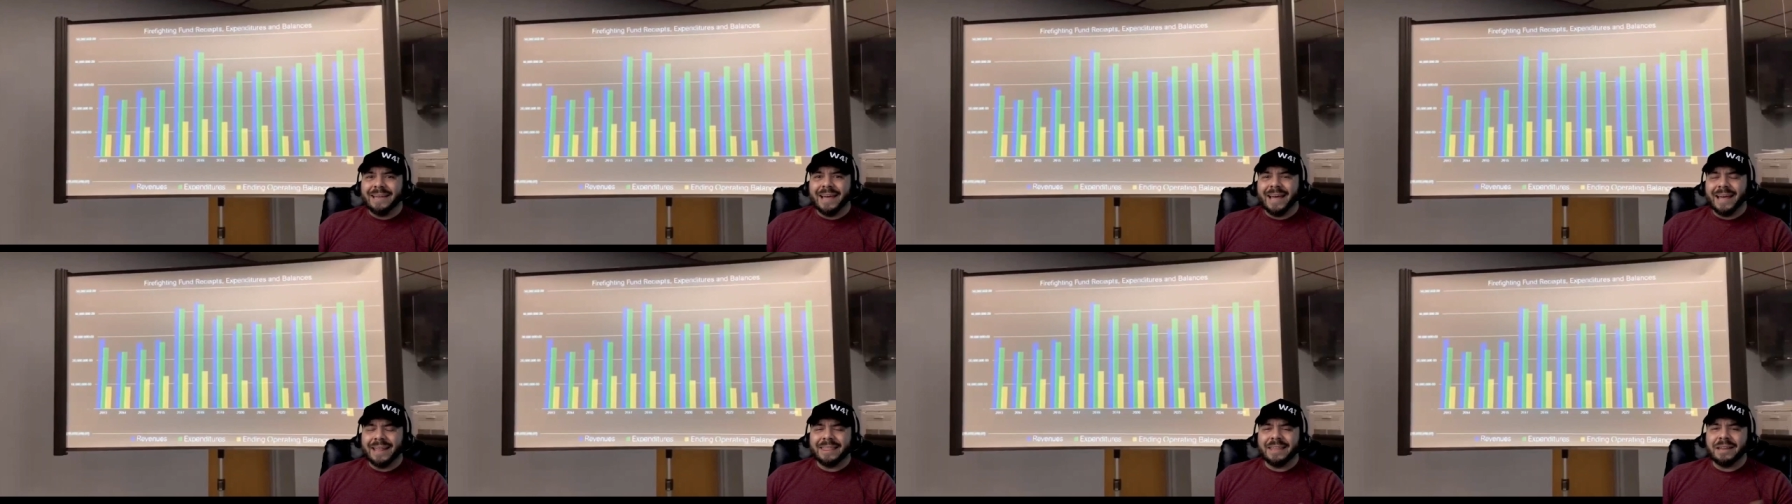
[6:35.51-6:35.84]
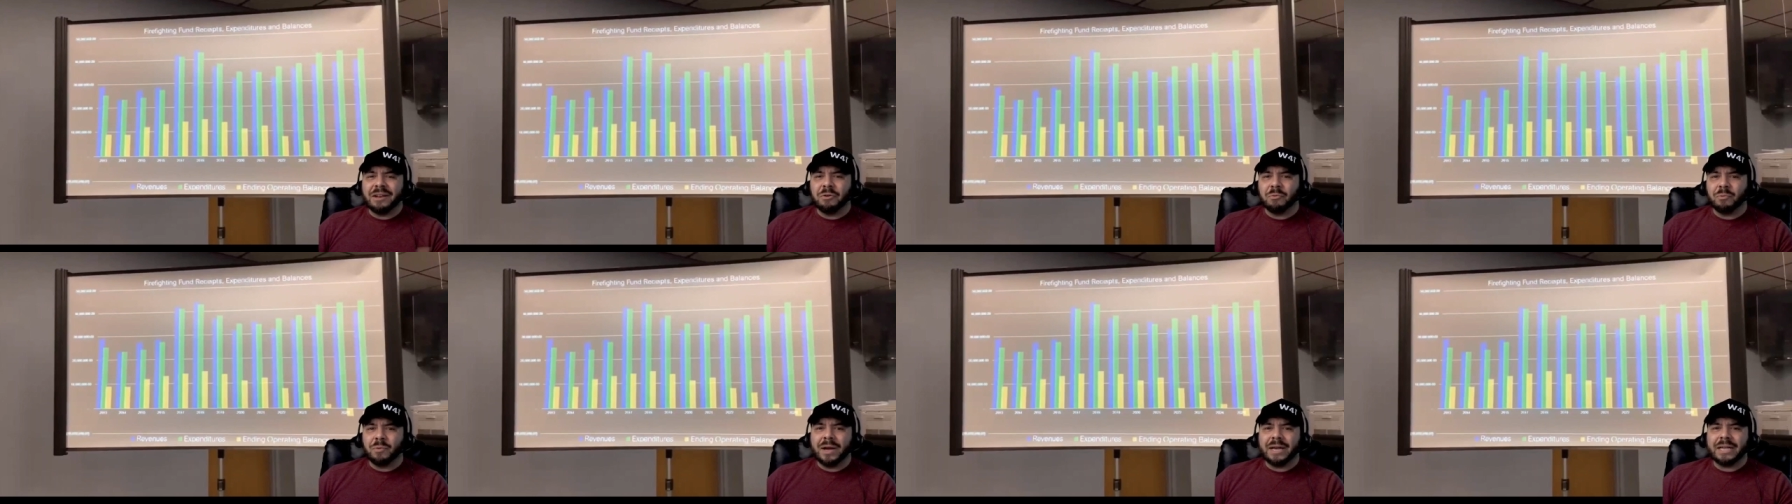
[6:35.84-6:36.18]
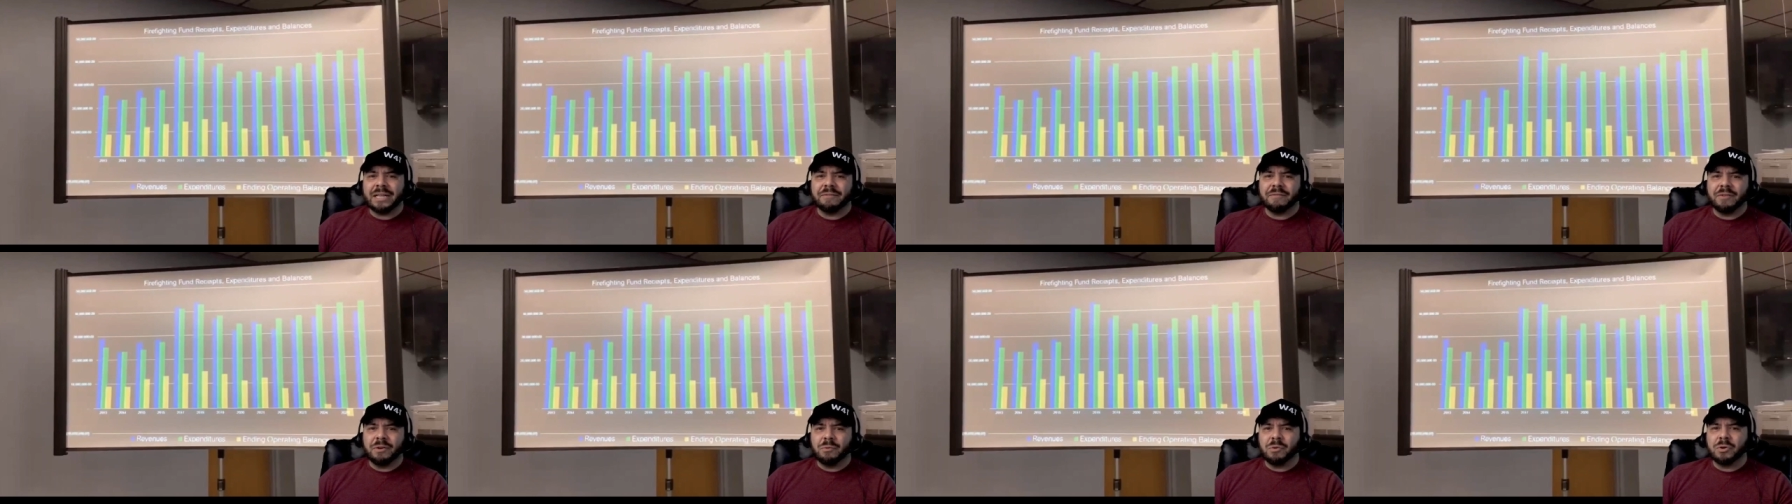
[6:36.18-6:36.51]
and then the
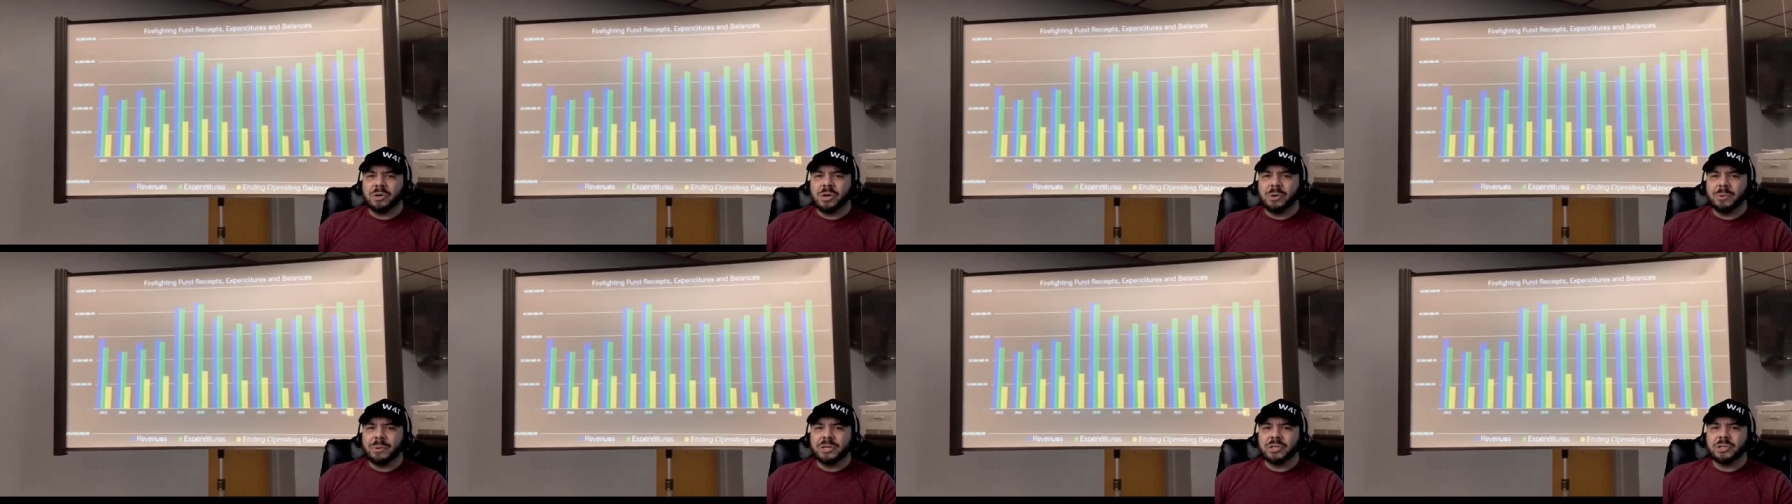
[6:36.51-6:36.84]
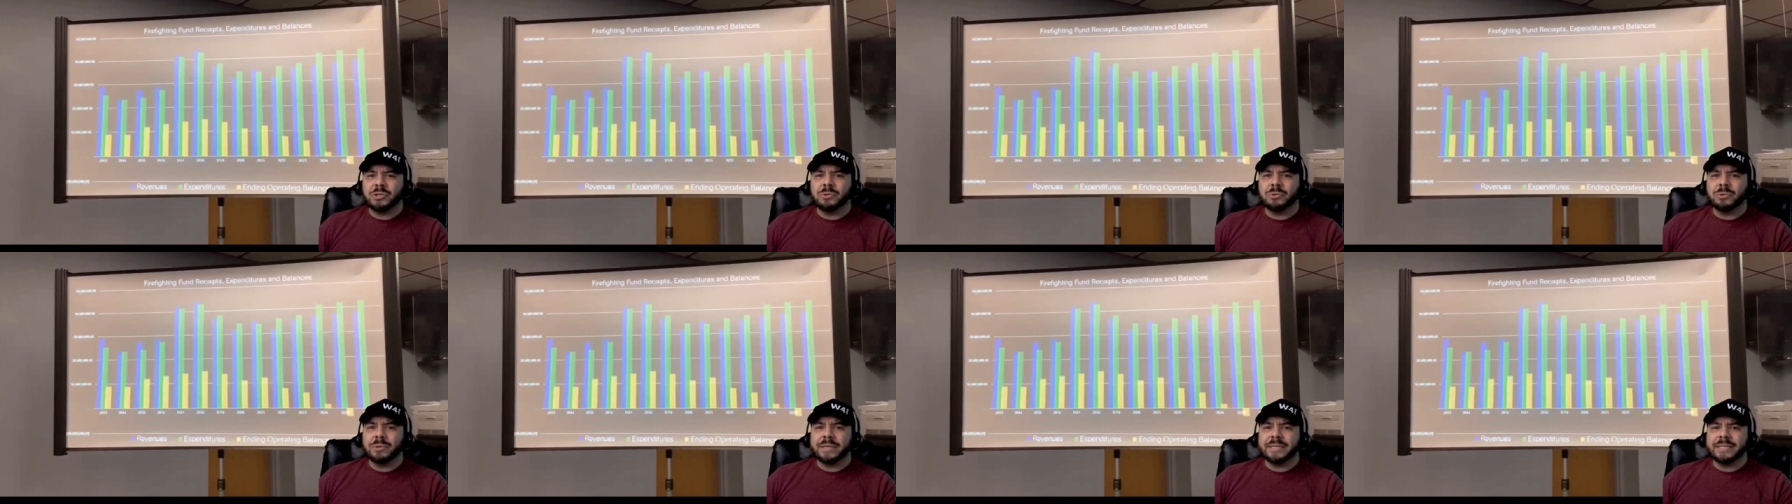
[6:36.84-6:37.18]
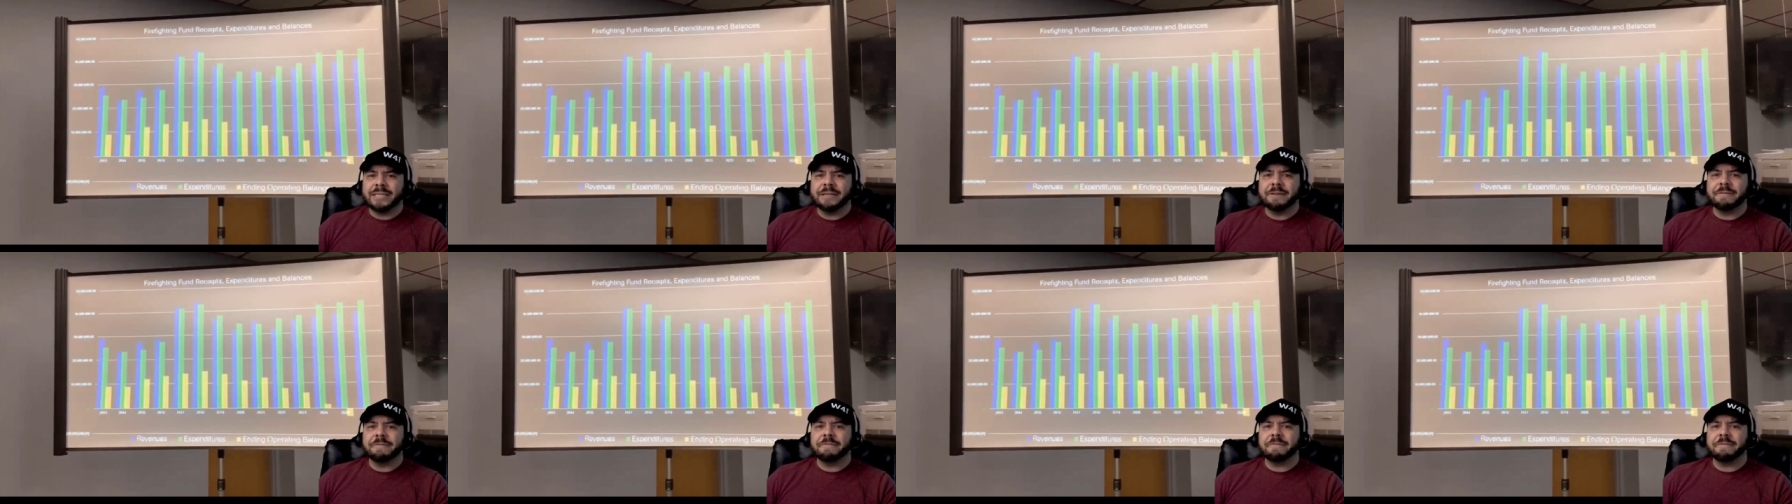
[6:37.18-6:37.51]
rest of it will go into a
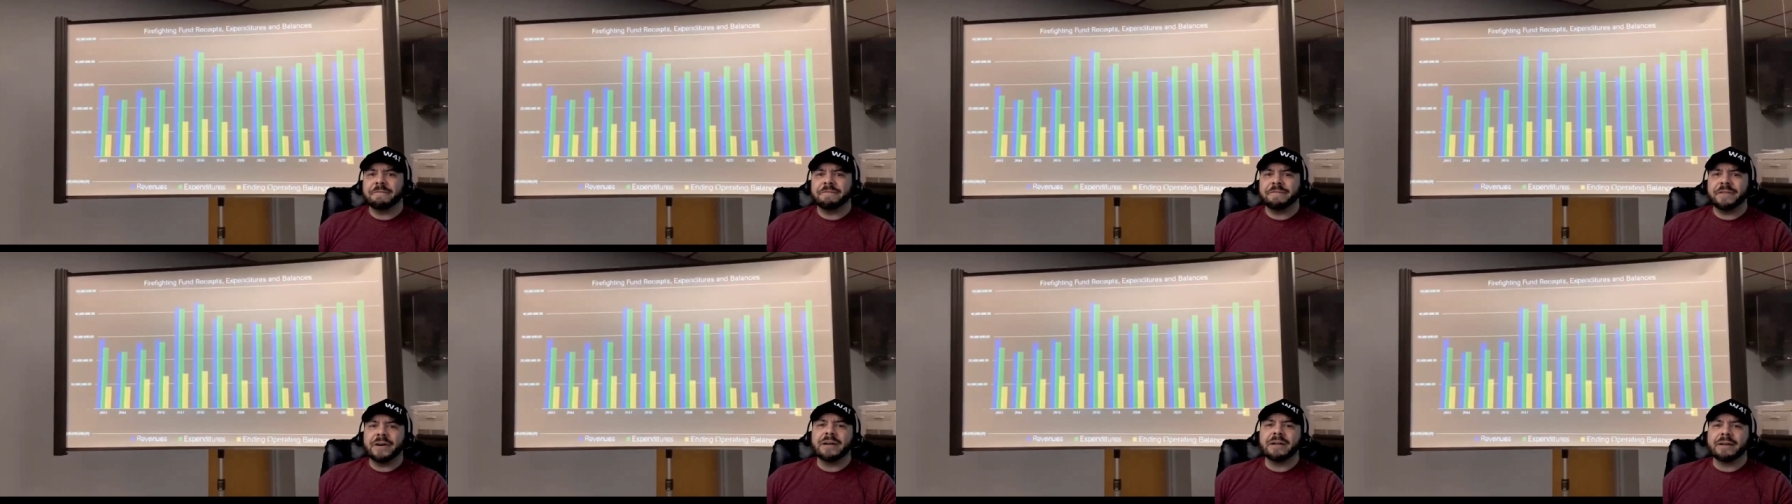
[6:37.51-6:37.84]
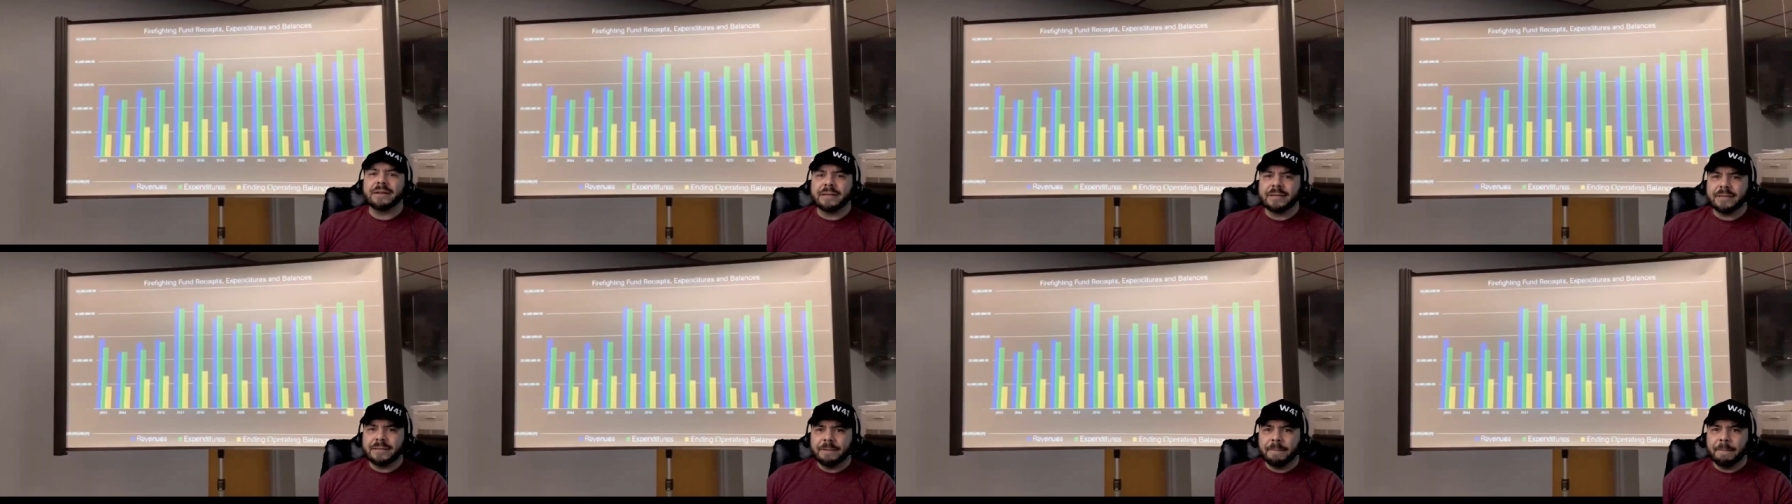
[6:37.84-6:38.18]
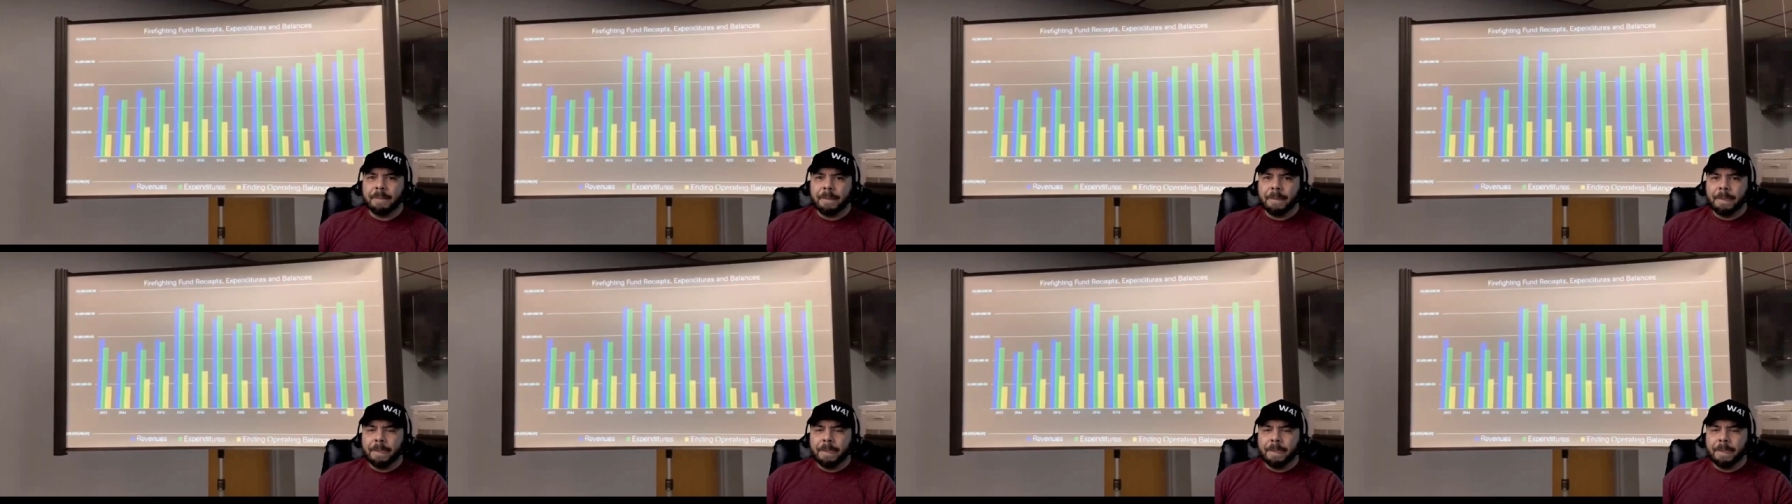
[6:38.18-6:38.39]
TIF fund.